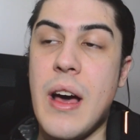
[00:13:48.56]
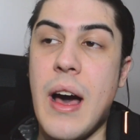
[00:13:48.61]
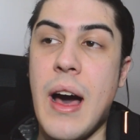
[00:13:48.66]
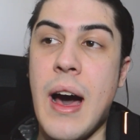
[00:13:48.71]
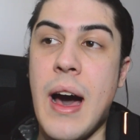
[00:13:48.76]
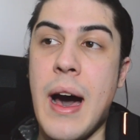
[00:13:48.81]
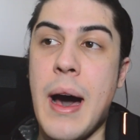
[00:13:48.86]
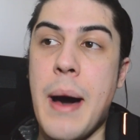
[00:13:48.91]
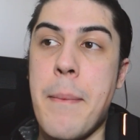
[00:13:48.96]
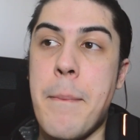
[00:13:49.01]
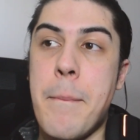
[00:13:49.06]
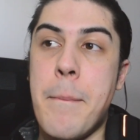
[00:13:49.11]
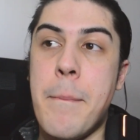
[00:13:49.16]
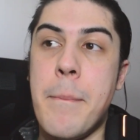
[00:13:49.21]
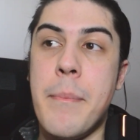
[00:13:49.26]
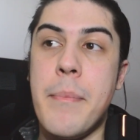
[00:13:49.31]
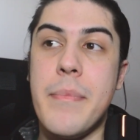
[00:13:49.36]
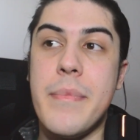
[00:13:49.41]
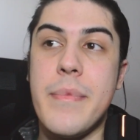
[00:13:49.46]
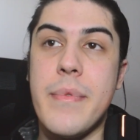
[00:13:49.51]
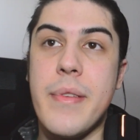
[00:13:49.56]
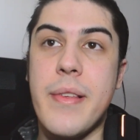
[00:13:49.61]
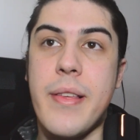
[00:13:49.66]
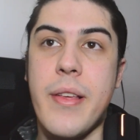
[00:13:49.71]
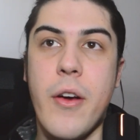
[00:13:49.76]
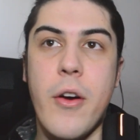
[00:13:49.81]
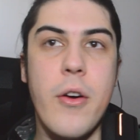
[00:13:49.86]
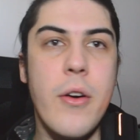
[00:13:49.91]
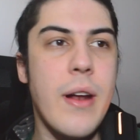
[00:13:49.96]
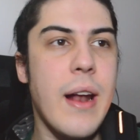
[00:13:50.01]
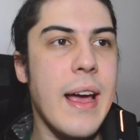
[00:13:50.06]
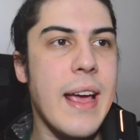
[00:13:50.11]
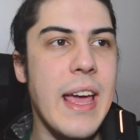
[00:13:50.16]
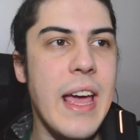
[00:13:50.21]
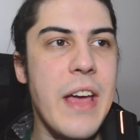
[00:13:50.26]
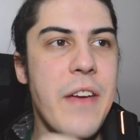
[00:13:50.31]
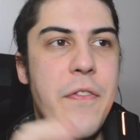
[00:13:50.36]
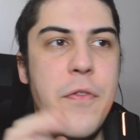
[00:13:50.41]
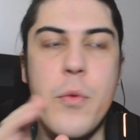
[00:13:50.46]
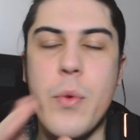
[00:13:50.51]

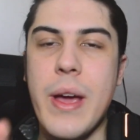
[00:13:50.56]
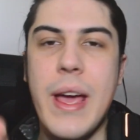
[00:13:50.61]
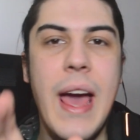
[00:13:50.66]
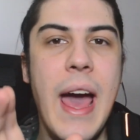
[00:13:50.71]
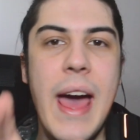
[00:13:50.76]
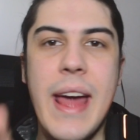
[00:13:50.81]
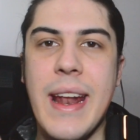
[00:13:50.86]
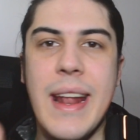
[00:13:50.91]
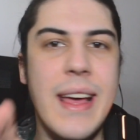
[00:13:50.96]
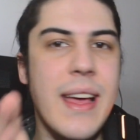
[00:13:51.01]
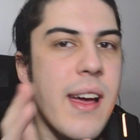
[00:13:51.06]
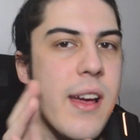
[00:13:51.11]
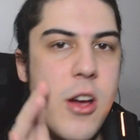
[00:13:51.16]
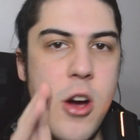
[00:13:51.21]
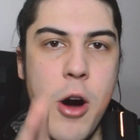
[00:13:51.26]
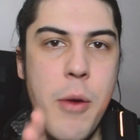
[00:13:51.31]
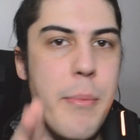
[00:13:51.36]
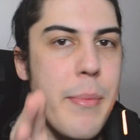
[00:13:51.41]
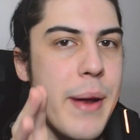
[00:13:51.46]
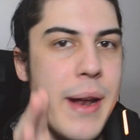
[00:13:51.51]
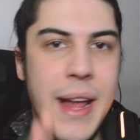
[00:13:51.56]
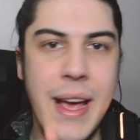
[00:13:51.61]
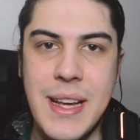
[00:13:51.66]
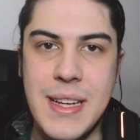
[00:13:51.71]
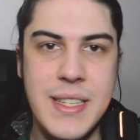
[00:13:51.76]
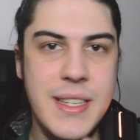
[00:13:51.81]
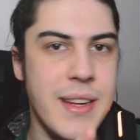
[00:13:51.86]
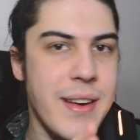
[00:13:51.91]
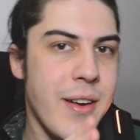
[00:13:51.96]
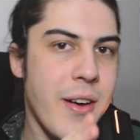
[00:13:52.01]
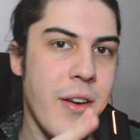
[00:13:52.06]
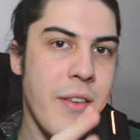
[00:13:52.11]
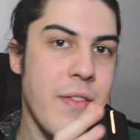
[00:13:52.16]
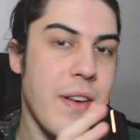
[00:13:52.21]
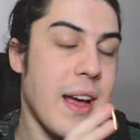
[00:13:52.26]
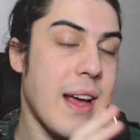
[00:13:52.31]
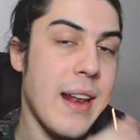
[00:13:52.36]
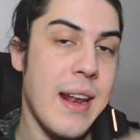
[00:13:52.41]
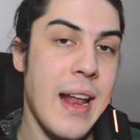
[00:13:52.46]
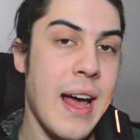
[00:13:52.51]
If we had like a combination of
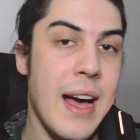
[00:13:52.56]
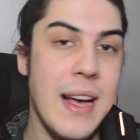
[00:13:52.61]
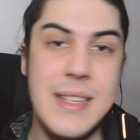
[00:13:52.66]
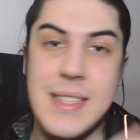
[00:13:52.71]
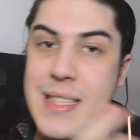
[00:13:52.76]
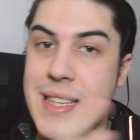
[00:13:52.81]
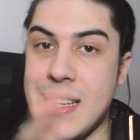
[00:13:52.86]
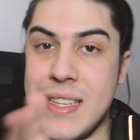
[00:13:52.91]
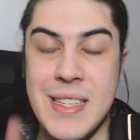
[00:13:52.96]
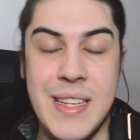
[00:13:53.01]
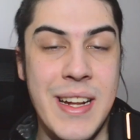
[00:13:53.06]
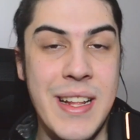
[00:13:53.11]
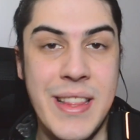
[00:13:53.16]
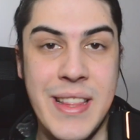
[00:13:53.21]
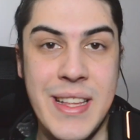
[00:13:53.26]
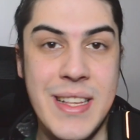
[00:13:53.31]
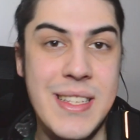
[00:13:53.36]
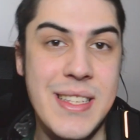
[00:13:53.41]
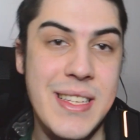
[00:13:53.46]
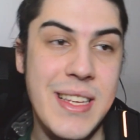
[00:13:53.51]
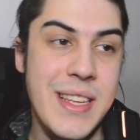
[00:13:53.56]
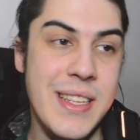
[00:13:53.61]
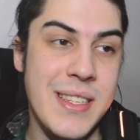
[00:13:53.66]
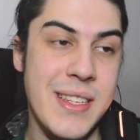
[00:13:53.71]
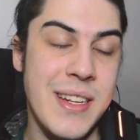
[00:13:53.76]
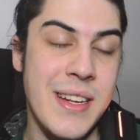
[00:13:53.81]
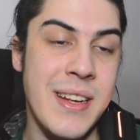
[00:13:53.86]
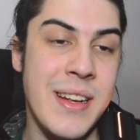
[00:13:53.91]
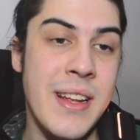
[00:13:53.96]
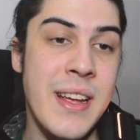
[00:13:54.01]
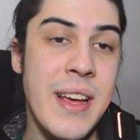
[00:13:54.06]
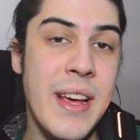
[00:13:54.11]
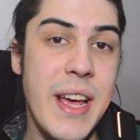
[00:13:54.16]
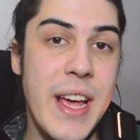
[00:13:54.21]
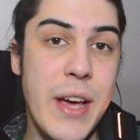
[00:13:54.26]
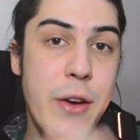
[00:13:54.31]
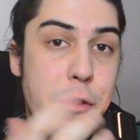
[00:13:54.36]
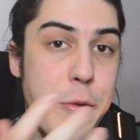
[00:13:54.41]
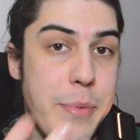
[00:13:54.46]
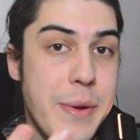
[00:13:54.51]
like last season and this season,
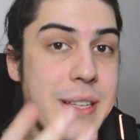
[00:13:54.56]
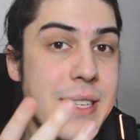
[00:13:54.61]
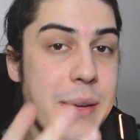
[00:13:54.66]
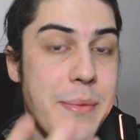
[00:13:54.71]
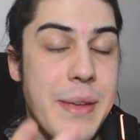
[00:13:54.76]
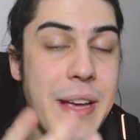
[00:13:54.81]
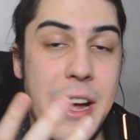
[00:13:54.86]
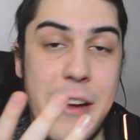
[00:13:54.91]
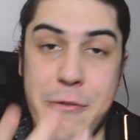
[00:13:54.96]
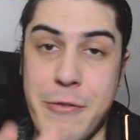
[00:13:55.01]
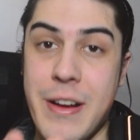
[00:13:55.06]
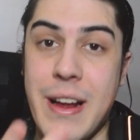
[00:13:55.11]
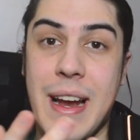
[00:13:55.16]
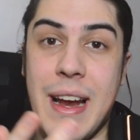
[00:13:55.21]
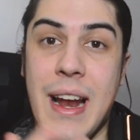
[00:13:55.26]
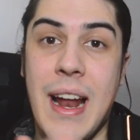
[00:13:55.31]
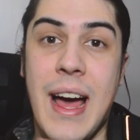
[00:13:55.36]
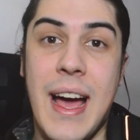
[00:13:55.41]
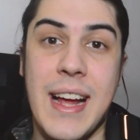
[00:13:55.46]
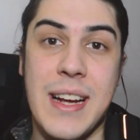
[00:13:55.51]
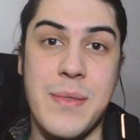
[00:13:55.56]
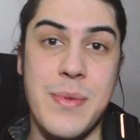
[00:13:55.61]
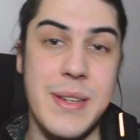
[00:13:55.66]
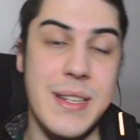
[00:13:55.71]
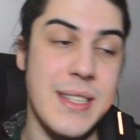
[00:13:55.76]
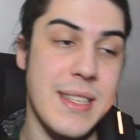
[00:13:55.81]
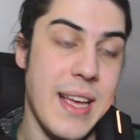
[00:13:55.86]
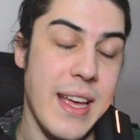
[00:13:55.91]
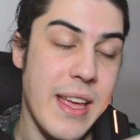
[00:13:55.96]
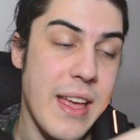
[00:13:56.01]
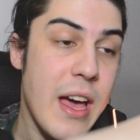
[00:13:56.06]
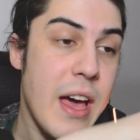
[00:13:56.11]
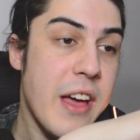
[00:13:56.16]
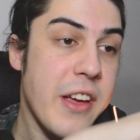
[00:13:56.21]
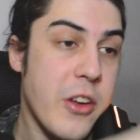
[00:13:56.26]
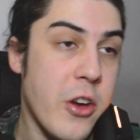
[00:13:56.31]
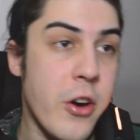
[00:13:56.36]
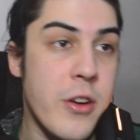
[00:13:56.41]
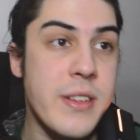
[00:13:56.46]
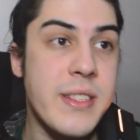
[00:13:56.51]
it would be something I really liked, which is like
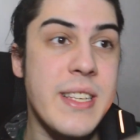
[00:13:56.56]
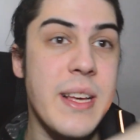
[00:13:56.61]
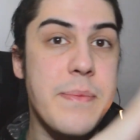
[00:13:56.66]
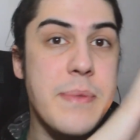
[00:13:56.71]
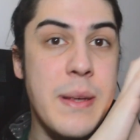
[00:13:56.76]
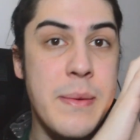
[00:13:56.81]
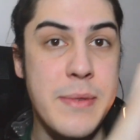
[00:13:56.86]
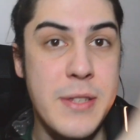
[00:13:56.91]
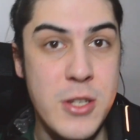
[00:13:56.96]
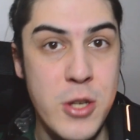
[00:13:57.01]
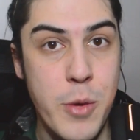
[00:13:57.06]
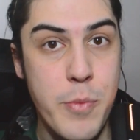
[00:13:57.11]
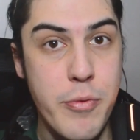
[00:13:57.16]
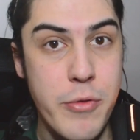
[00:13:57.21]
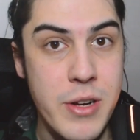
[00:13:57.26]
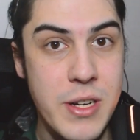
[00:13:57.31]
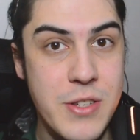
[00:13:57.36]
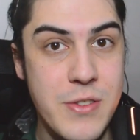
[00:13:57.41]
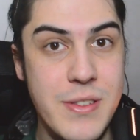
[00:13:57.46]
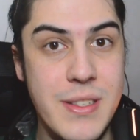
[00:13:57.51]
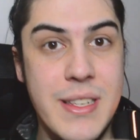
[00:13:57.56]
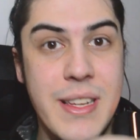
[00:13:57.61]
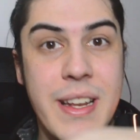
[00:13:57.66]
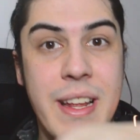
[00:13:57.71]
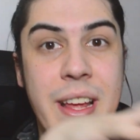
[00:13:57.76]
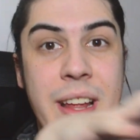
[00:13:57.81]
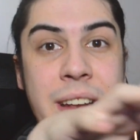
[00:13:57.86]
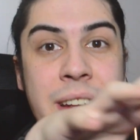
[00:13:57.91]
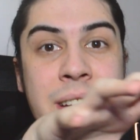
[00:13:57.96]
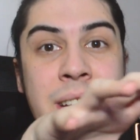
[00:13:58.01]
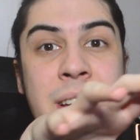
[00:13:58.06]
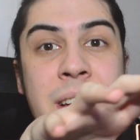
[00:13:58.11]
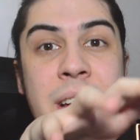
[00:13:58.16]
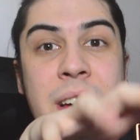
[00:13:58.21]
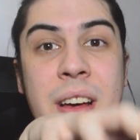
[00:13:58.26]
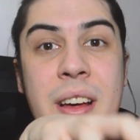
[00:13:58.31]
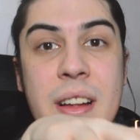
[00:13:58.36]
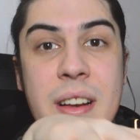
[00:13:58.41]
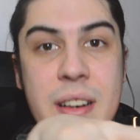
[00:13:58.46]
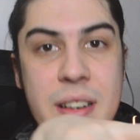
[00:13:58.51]
concepts I'm super interested in
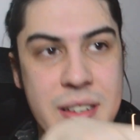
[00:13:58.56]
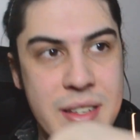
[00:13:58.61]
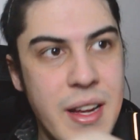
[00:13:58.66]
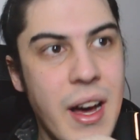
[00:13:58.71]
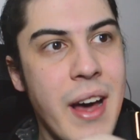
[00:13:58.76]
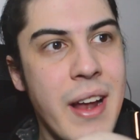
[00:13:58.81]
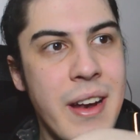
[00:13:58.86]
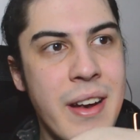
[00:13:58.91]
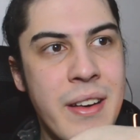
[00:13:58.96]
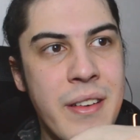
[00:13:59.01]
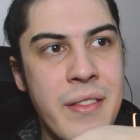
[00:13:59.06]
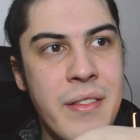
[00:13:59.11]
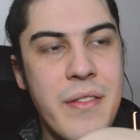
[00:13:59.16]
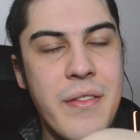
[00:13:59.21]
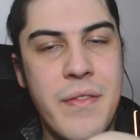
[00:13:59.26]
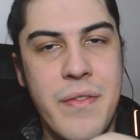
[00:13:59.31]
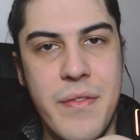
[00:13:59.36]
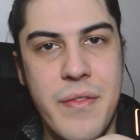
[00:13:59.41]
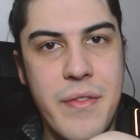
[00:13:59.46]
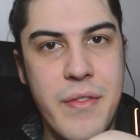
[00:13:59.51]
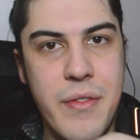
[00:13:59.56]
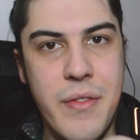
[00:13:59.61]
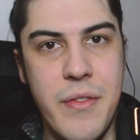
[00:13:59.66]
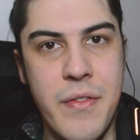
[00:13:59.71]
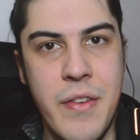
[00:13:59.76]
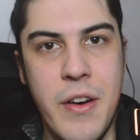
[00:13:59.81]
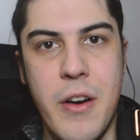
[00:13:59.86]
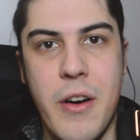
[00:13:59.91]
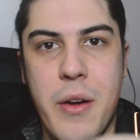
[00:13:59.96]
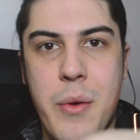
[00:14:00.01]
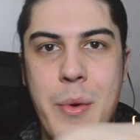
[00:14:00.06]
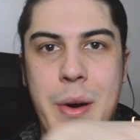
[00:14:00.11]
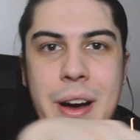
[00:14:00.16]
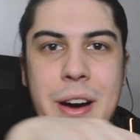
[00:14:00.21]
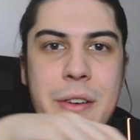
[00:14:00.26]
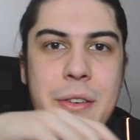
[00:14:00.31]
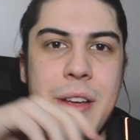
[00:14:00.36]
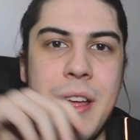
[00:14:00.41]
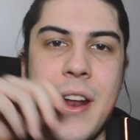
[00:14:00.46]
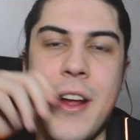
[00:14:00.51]
done very
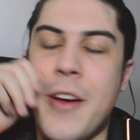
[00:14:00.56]
well, you